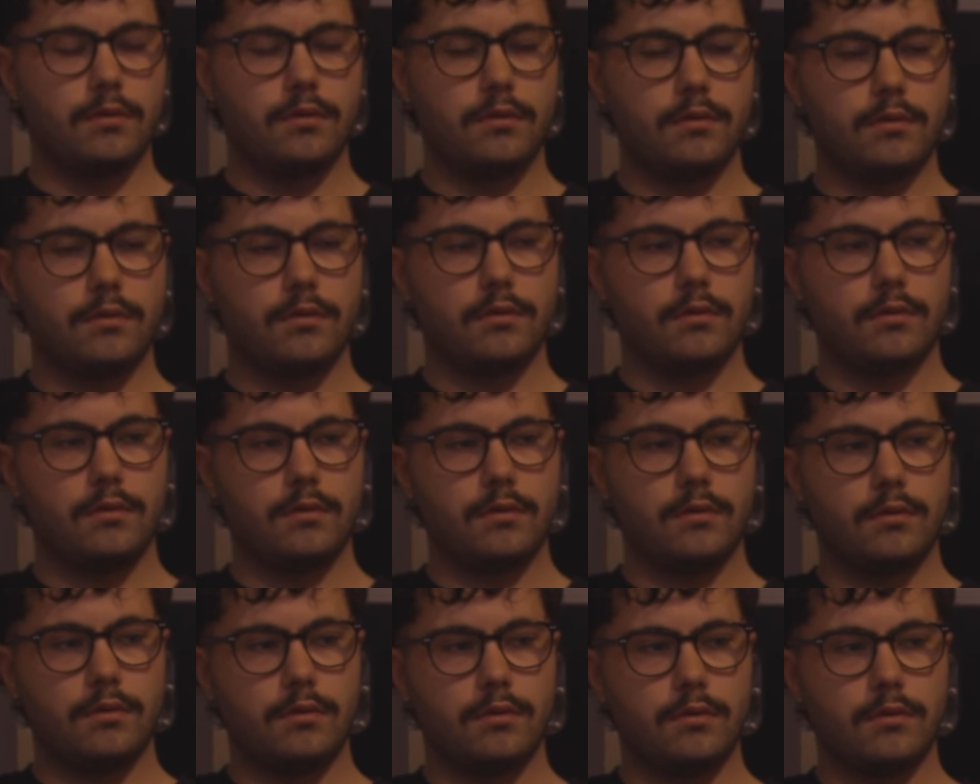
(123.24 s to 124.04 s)

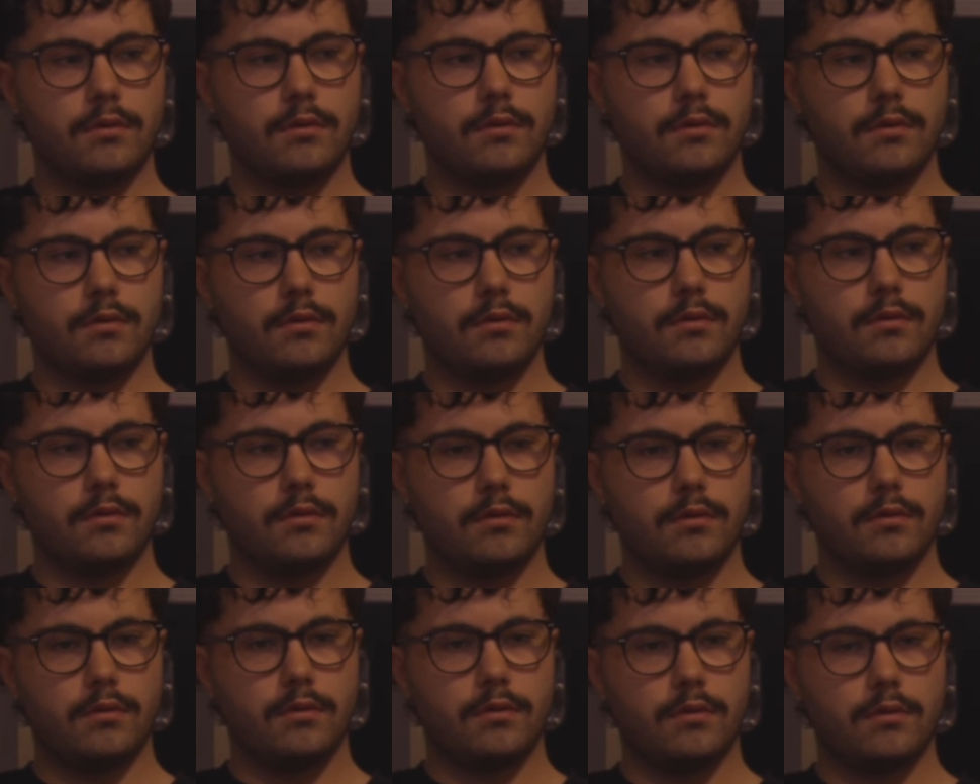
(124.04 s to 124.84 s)

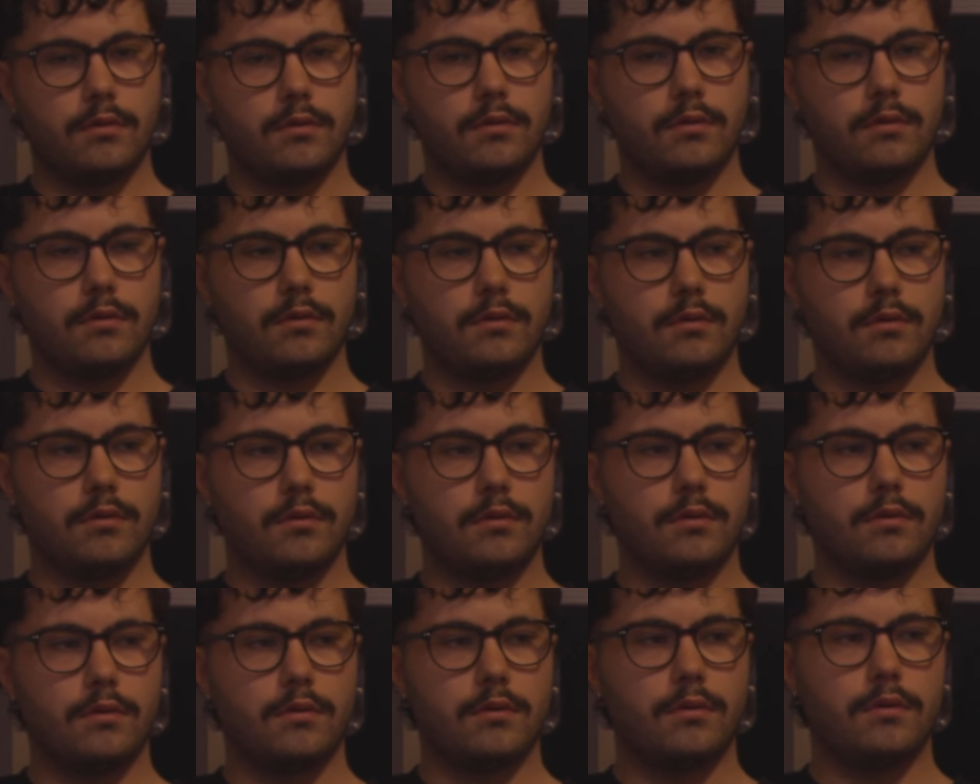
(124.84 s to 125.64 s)

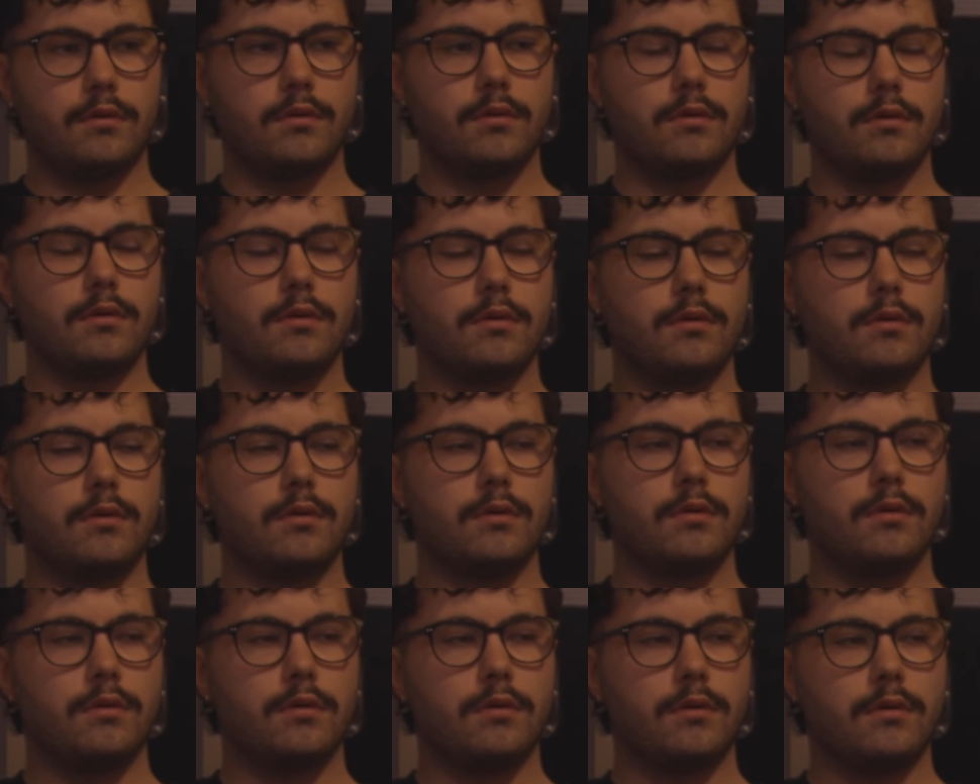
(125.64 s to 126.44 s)

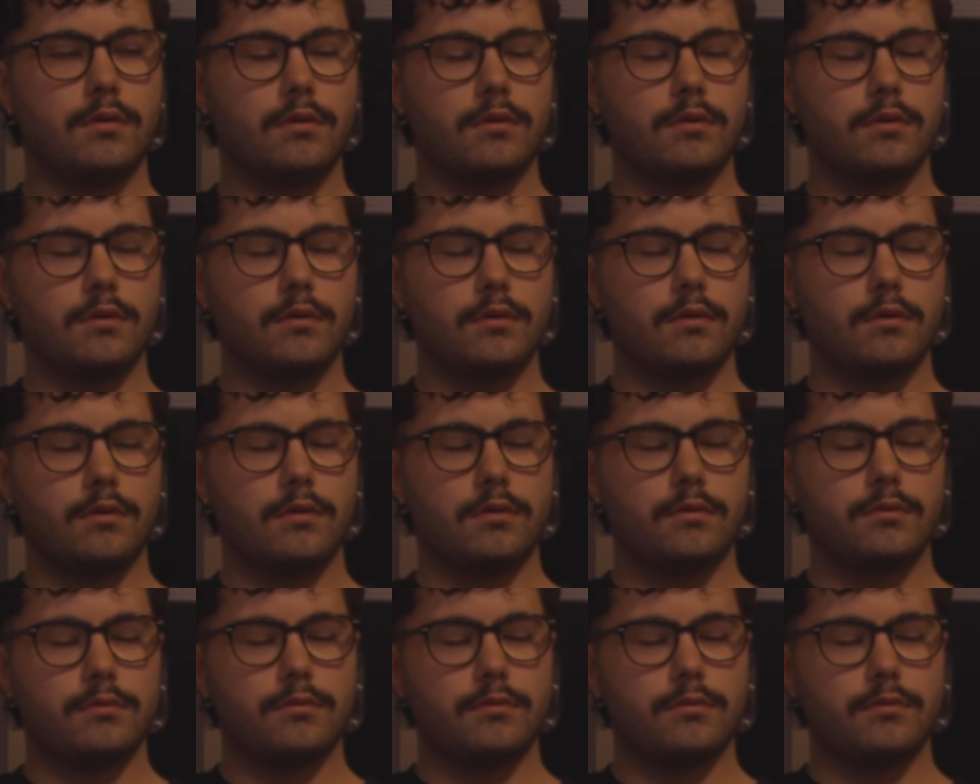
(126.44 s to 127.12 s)
(silent)